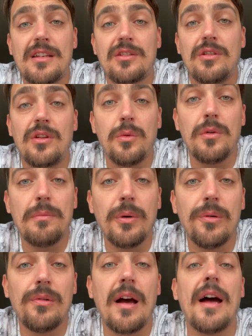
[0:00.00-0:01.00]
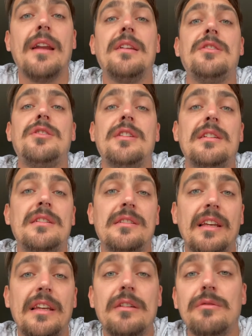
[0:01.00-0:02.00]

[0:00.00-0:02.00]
doable, and she's seen